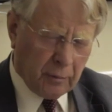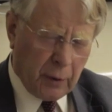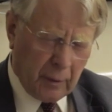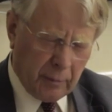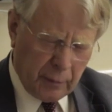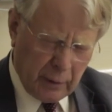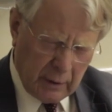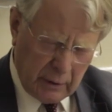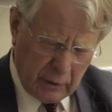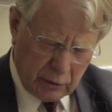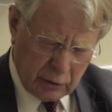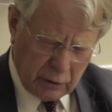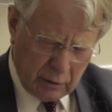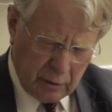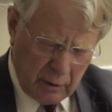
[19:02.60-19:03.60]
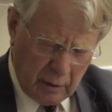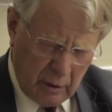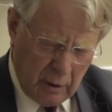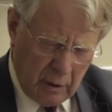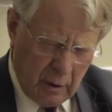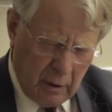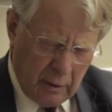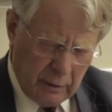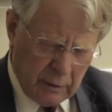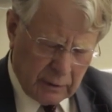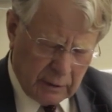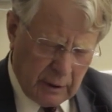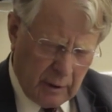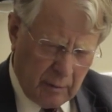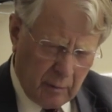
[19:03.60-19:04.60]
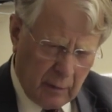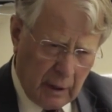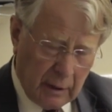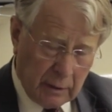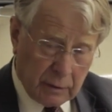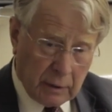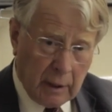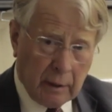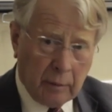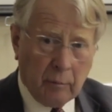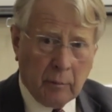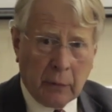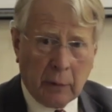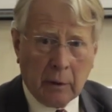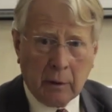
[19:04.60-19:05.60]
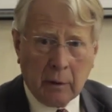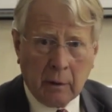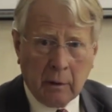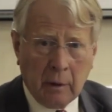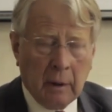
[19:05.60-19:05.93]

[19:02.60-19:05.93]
population, the same as Edinburgh,